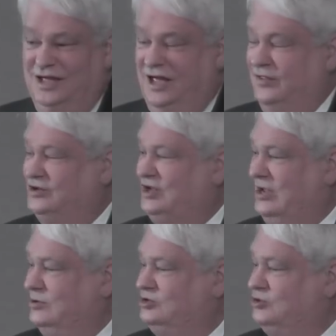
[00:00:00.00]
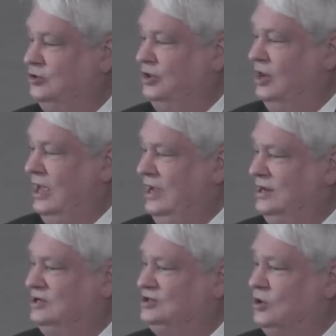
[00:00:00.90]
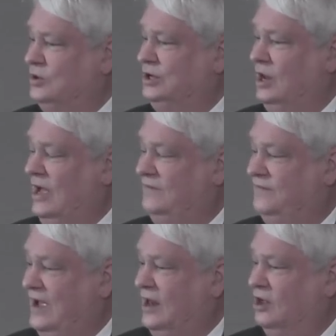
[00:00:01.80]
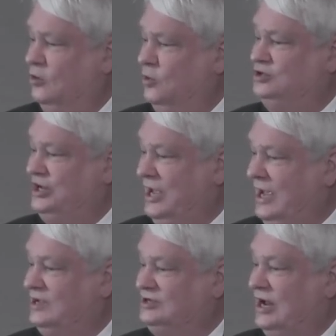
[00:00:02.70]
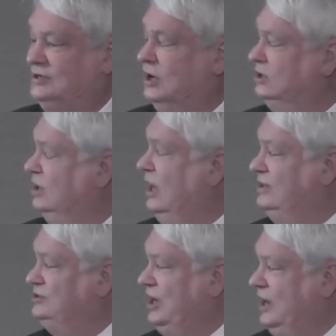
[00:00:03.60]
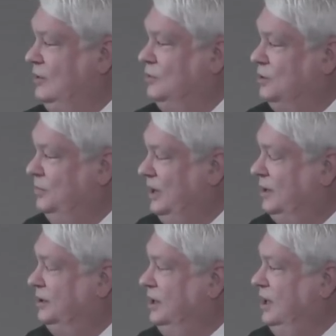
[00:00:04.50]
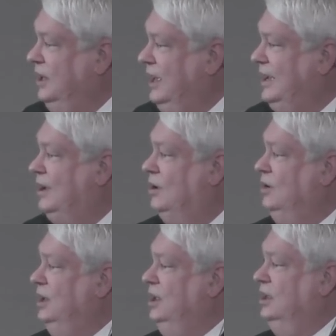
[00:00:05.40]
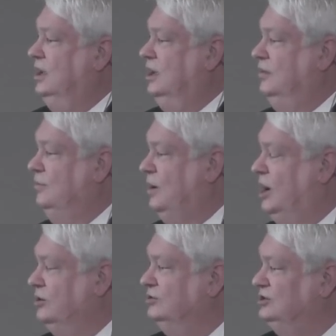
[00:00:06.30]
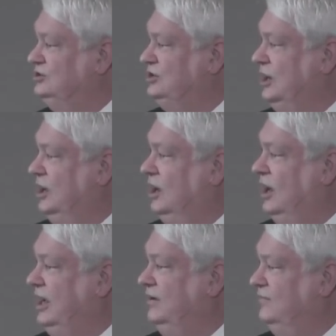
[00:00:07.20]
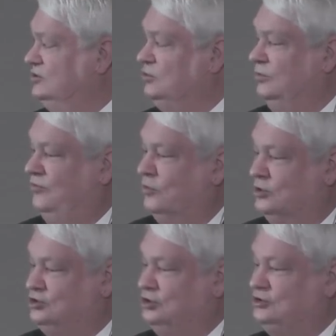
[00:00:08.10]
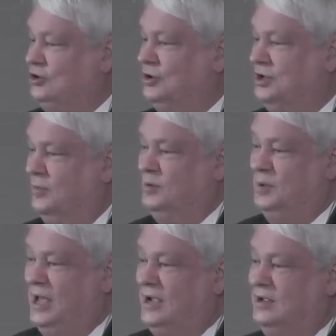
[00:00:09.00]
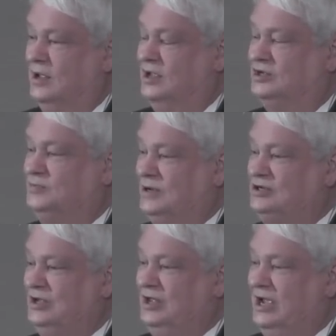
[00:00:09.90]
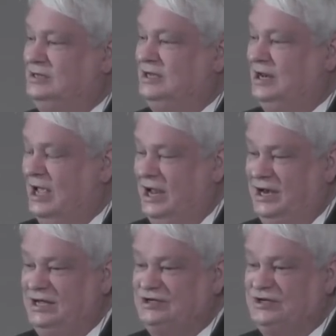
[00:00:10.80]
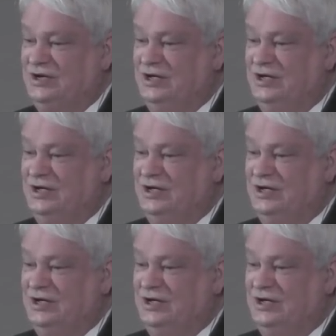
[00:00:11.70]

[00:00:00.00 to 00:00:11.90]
And the same is true. The land is going to lie fallow, which it has. And I talked last hour about how uh, the modern st- uh, land of Israel, before the Jews started coming back, uh, especially in the 1880s,